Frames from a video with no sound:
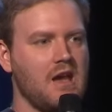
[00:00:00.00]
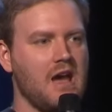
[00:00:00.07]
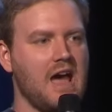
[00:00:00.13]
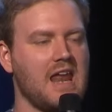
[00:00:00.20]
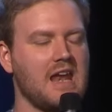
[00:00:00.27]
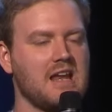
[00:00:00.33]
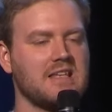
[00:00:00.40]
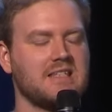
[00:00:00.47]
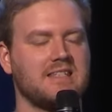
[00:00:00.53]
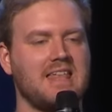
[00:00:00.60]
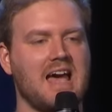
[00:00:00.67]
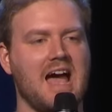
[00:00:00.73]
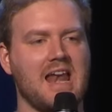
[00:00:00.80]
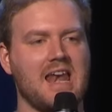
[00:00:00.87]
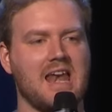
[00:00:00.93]
And it is
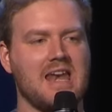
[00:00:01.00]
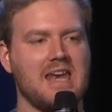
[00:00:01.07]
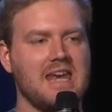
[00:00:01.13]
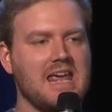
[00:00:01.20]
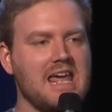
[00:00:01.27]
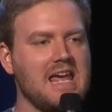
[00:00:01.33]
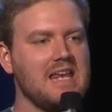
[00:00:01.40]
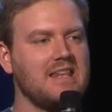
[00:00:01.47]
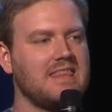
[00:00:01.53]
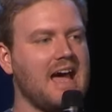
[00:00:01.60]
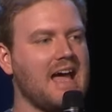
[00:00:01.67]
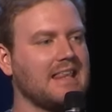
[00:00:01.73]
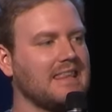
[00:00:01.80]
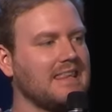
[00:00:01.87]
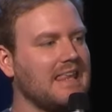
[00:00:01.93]
that need,
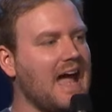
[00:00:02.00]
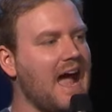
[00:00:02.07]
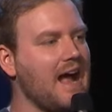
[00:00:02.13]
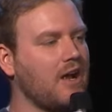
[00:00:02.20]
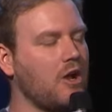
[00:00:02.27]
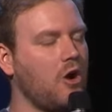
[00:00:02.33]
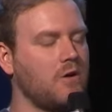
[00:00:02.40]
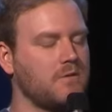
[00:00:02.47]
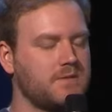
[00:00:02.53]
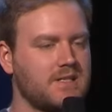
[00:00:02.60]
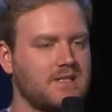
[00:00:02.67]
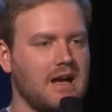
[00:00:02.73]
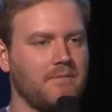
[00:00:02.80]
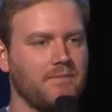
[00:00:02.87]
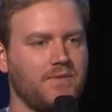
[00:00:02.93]
that lack of
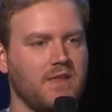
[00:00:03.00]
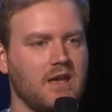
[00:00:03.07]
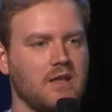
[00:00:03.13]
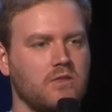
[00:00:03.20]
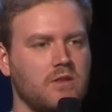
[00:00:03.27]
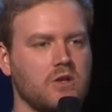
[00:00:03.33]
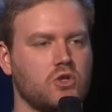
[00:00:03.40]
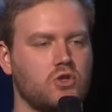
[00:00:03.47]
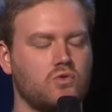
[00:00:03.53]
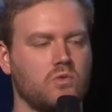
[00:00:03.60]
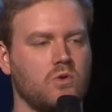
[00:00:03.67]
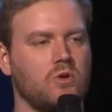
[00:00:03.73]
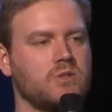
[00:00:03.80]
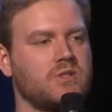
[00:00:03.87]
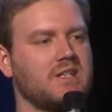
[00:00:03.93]
something that
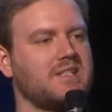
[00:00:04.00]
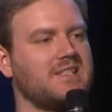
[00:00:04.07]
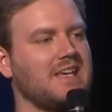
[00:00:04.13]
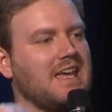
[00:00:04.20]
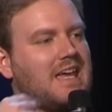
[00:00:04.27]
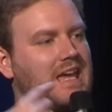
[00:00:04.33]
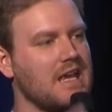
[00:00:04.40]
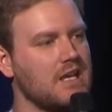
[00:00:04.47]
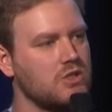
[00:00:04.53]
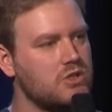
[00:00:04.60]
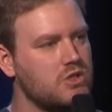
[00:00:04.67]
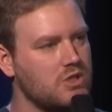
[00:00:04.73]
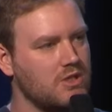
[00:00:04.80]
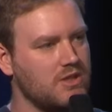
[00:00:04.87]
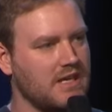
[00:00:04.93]
draws us
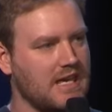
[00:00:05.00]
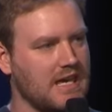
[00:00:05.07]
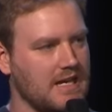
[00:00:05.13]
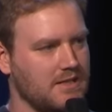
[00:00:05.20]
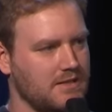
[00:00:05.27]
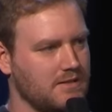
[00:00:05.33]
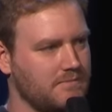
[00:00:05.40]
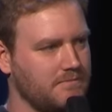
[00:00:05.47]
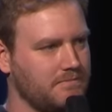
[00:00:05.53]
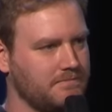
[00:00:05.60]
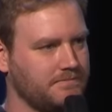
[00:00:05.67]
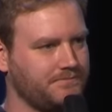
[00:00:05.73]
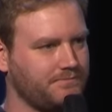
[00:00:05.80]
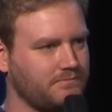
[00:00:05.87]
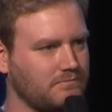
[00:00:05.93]
into the kingdom
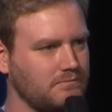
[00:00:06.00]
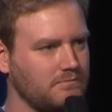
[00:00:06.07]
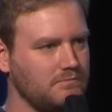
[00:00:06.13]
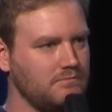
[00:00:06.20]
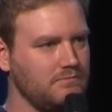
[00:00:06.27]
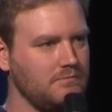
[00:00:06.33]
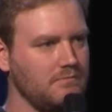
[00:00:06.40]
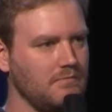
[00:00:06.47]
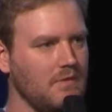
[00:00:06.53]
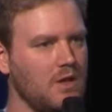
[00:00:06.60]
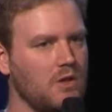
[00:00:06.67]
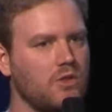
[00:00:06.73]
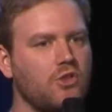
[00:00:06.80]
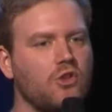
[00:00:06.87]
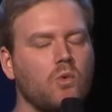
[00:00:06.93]

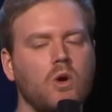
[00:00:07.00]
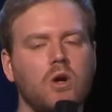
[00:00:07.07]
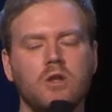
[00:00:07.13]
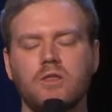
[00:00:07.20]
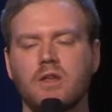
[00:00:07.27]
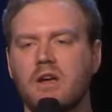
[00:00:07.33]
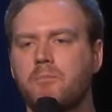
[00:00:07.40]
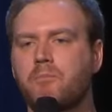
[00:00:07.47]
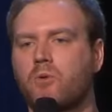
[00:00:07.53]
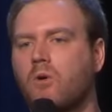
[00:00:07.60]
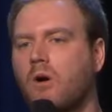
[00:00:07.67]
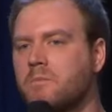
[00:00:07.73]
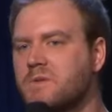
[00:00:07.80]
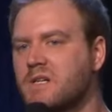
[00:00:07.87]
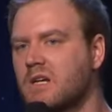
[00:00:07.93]
through the
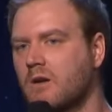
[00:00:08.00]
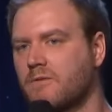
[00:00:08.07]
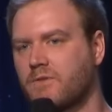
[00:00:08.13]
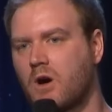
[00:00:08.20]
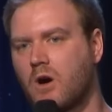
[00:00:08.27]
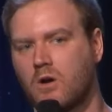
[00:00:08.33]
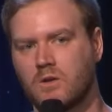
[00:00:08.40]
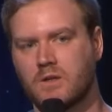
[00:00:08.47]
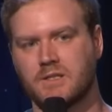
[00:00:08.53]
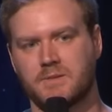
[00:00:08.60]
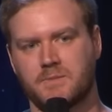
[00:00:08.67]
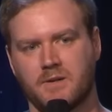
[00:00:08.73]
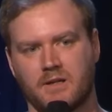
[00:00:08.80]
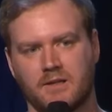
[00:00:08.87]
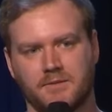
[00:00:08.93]
prompting of the Holy
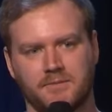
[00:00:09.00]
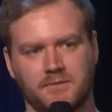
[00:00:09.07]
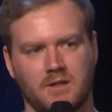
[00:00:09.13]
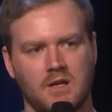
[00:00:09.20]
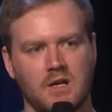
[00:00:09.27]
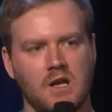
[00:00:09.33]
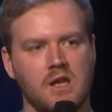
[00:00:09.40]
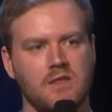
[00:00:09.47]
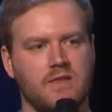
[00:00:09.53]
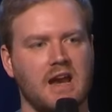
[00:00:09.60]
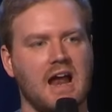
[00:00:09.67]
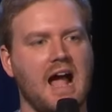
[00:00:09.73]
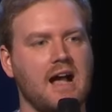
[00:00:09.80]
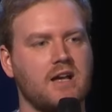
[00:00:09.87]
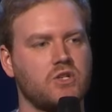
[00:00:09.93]
Spirit, that
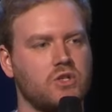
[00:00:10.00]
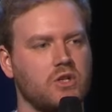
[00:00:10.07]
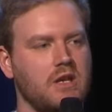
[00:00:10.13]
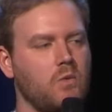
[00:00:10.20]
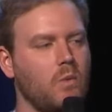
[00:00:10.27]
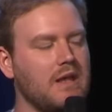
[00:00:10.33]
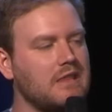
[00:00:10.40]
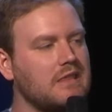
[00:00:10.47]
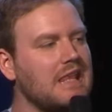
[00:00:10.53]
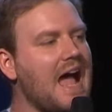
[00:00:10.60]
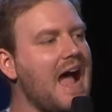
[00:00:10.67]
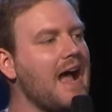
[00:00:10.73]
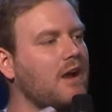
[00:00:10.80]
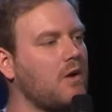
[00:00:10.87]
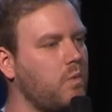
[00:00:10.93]
actually we
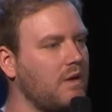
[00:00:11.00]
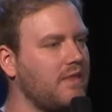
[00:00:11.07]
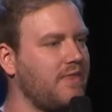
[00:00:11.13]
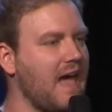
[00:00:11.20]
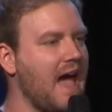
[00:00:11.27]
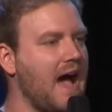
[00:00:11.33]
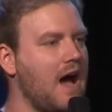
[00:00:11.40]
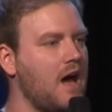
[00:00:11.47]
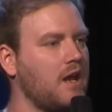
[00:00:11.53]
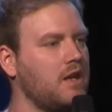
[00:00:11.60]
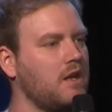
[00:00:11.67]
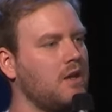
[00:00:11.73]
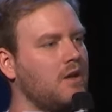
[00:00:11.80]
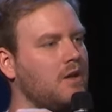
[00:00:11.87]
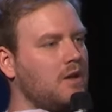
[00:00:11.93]
lack without
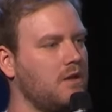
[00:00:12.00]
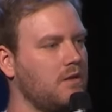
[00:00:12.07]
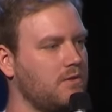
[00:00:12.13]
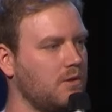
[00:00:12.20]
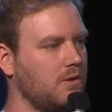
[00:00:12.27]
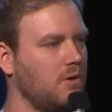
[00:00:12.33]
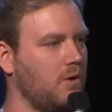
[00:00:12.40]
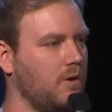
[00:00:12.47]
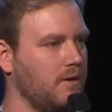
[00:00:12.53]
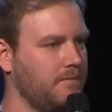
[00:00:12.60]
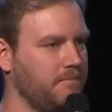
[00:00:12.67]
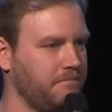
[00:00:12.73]
the Lord.